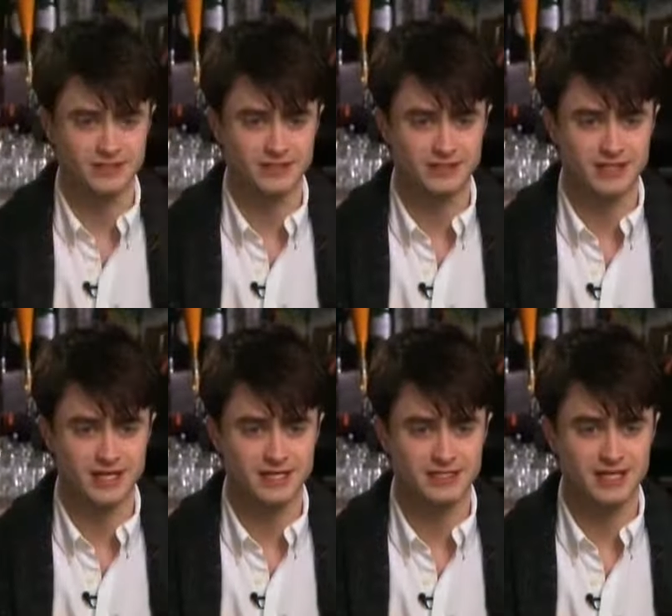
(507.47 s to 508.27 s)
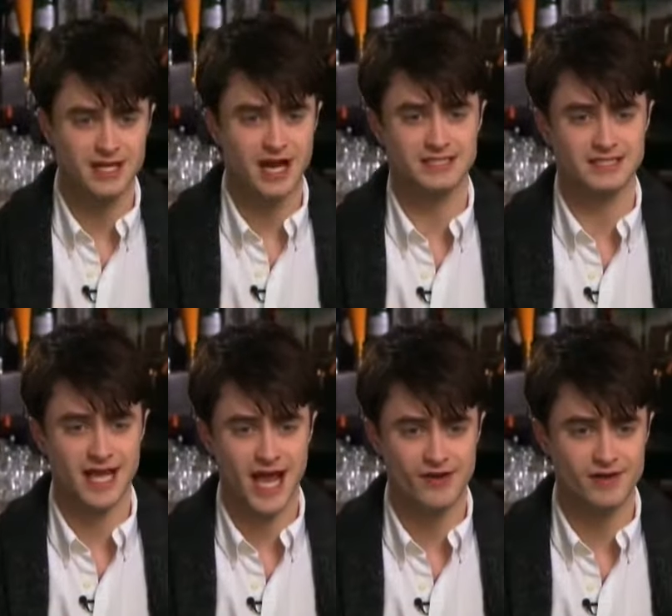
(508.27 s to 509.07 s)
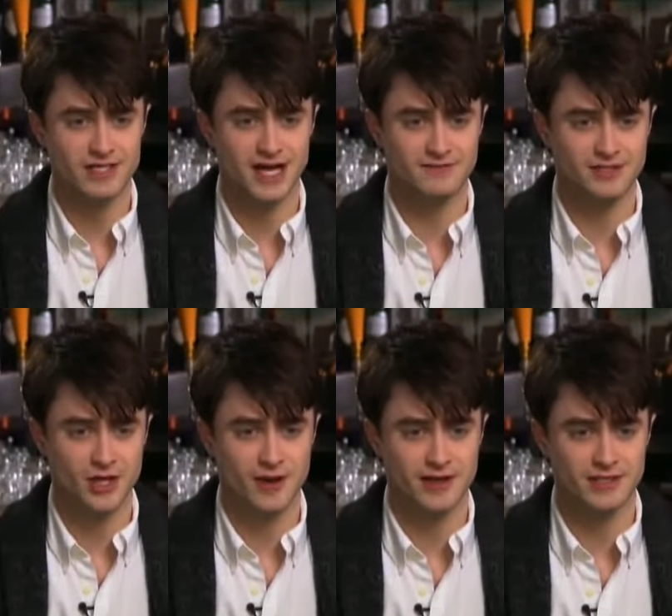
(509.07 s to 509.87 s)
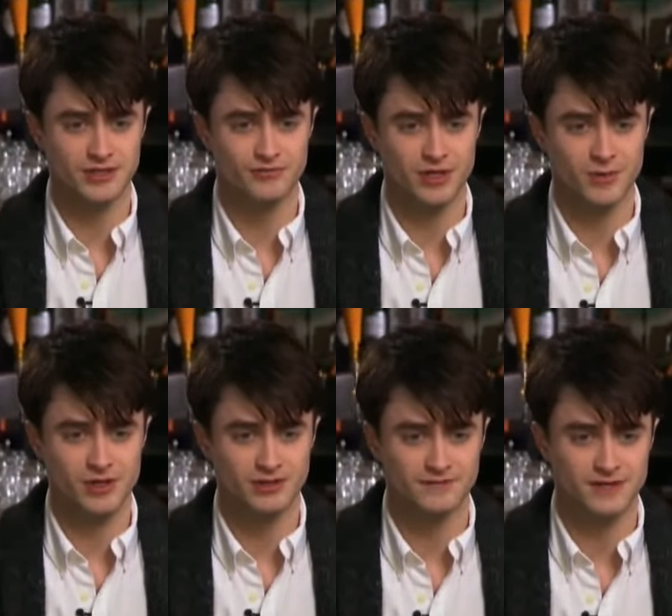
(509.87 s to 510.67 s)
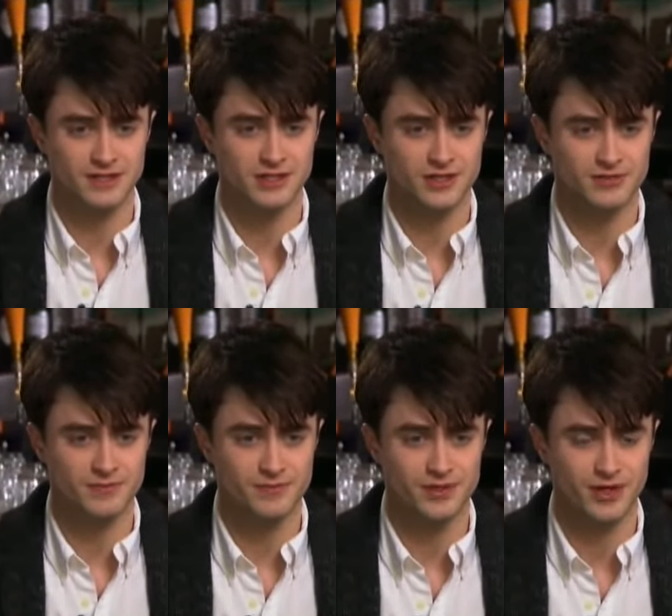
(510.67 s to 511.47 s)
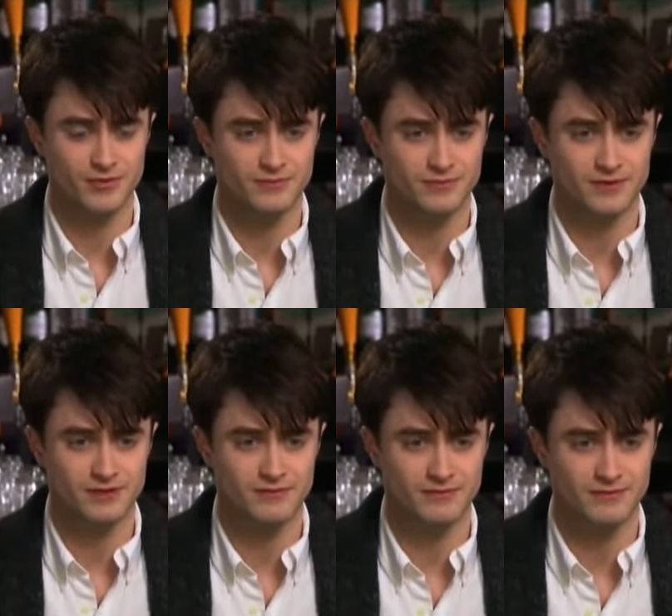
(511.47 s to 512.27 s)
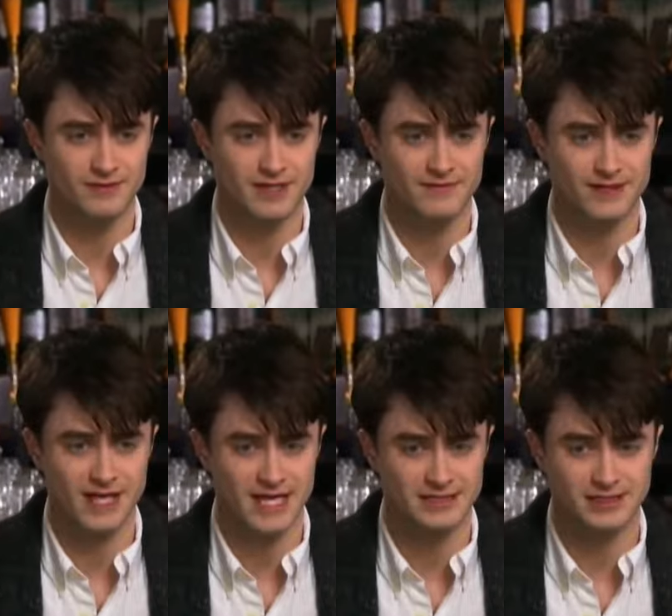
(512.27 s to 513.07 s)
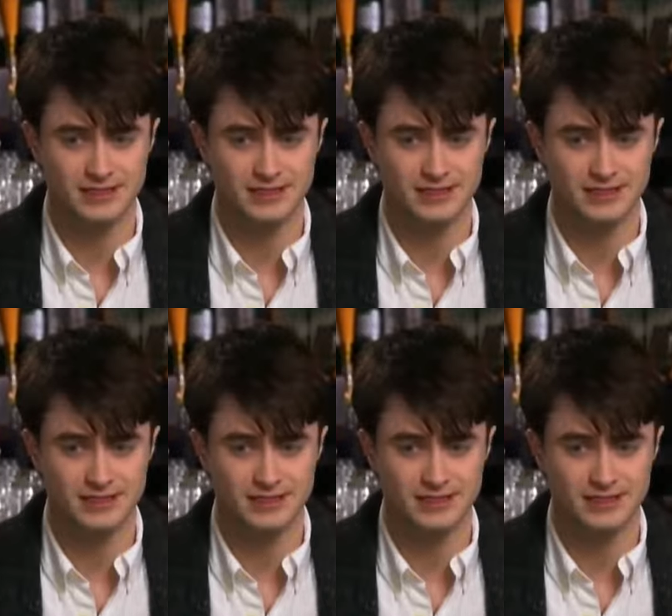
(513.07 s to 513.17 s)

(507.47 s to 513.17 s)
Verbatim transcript: and it's just and it's and it's scary to have to go out into the real world. It feels like you're, you know, leaving the